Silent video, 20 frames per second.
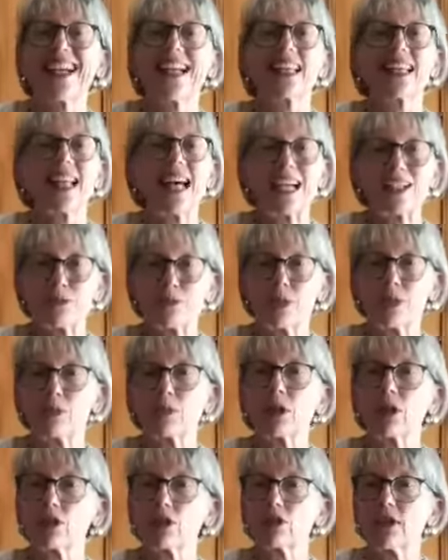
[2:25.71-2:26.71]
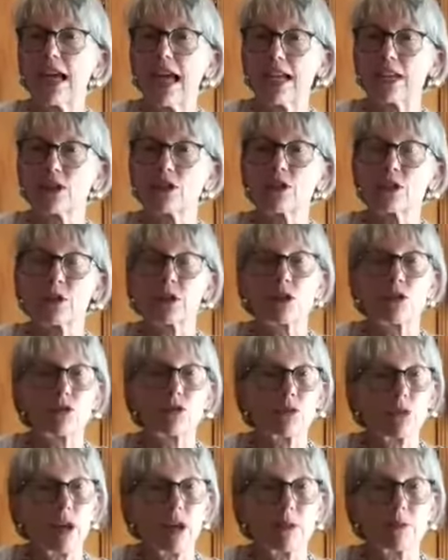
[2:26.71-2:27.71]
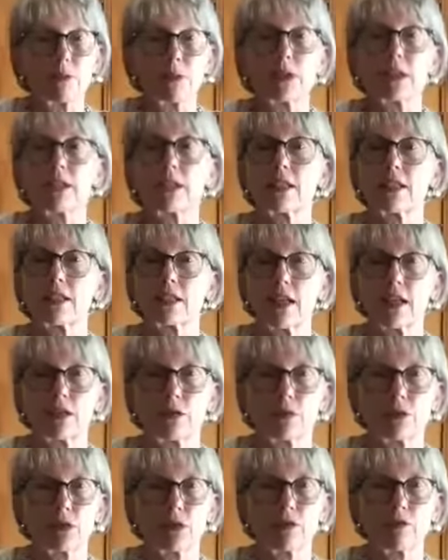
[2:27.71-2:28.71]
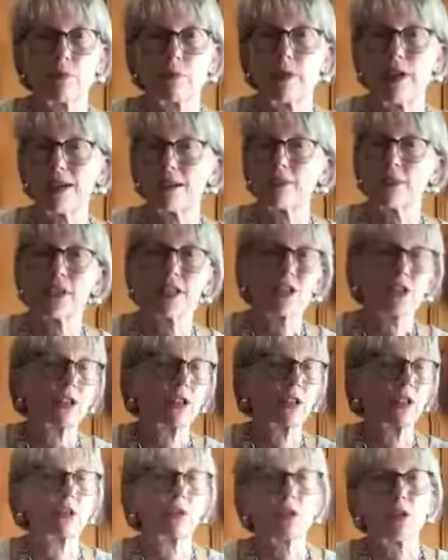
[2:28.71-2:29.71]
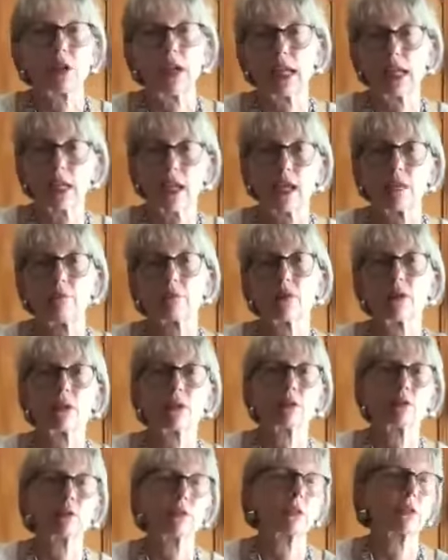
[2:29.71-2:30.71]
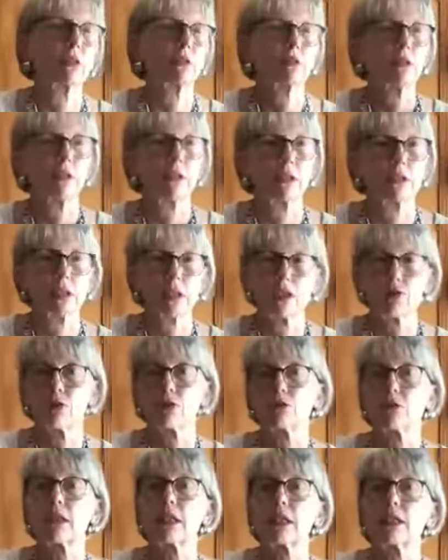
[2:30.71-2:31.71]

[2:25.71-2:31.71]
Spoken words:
Last week we learned how to do a strum with a 6/8 groove. By the way, just ignore that 8 part unless you're reading